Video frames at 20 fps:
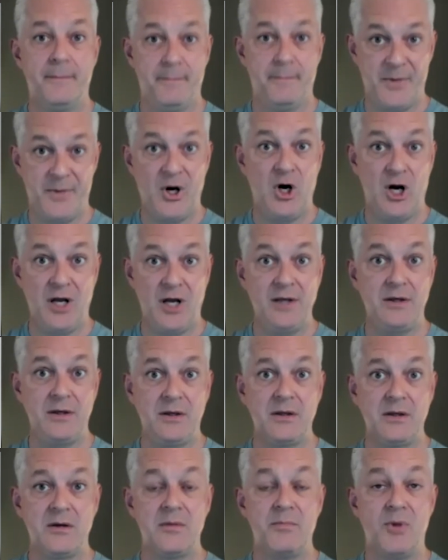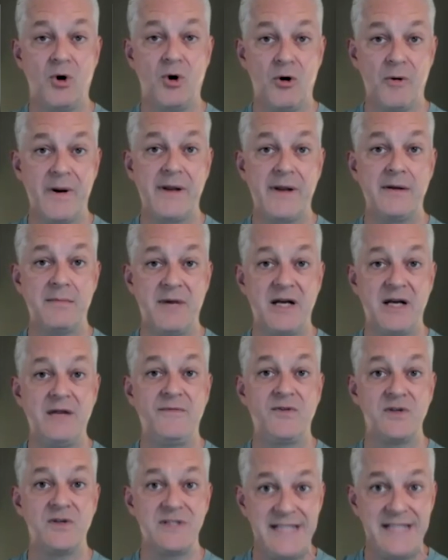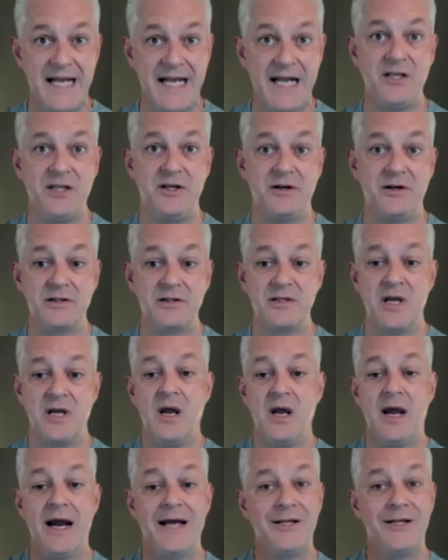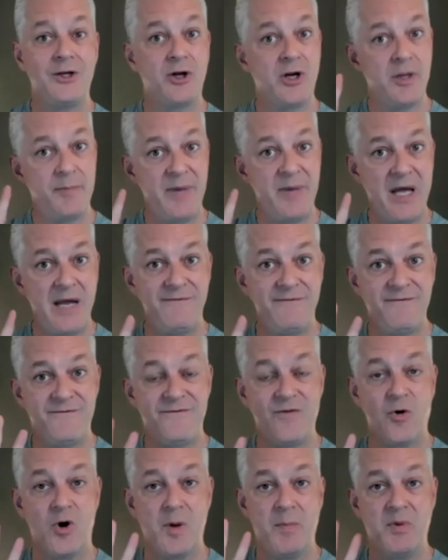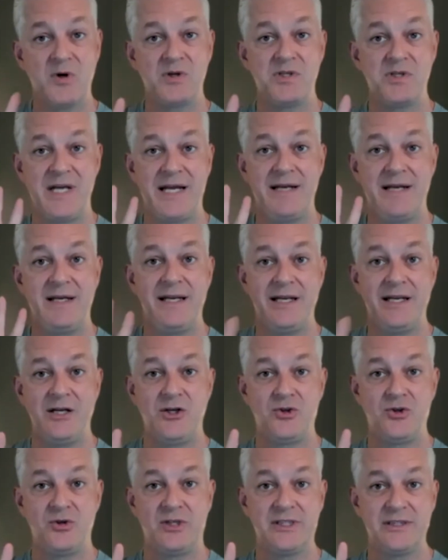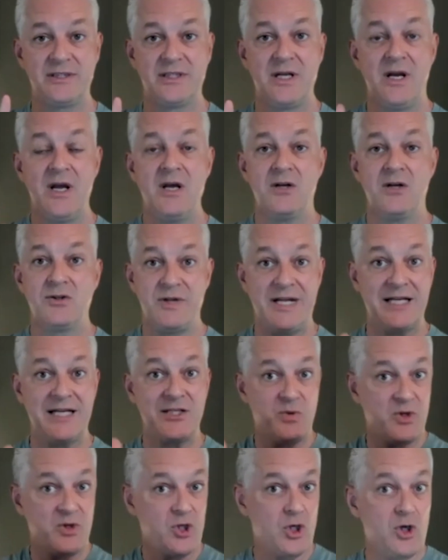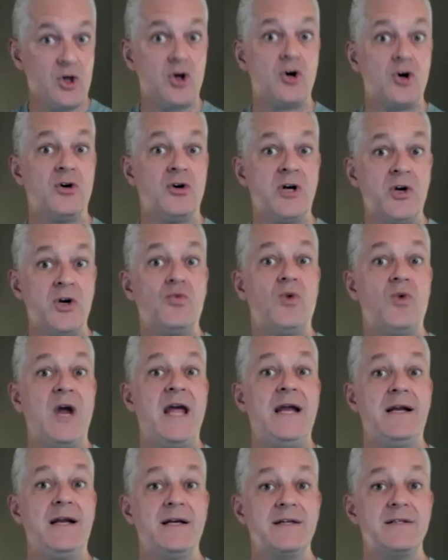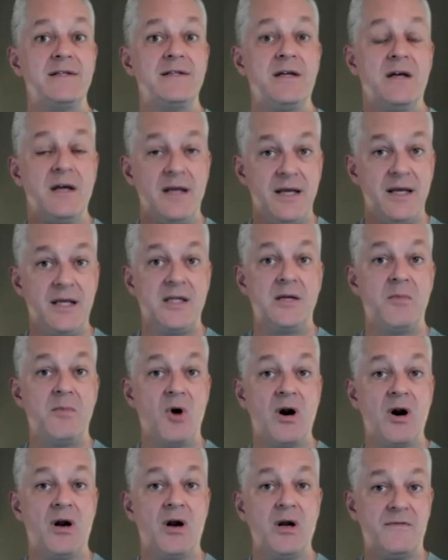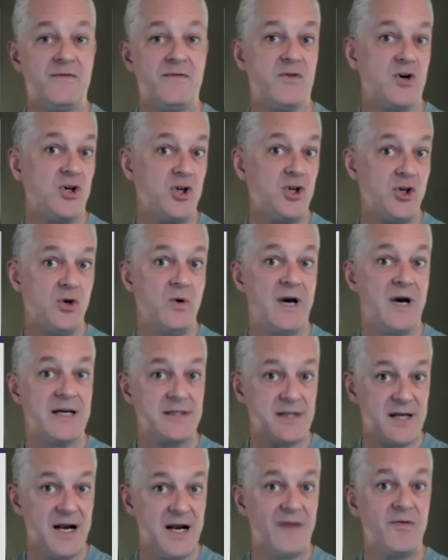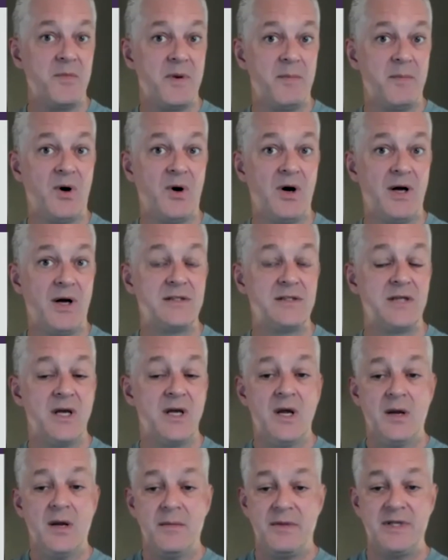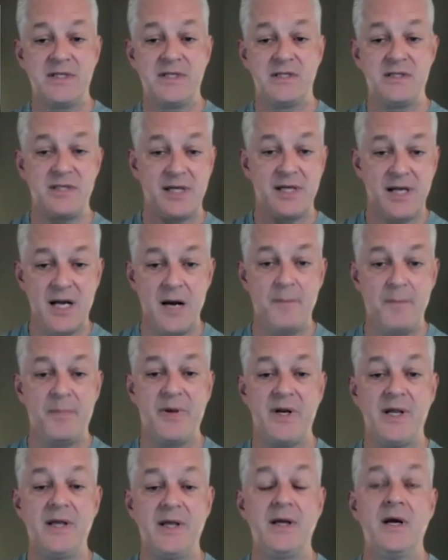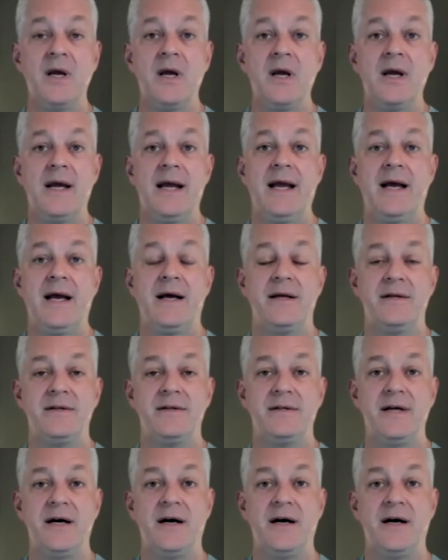bond. They're borrowing the money for 10 years and they're going to pay 4% interest. So that's what the current rate is in the market for US government bonds. This is a company, and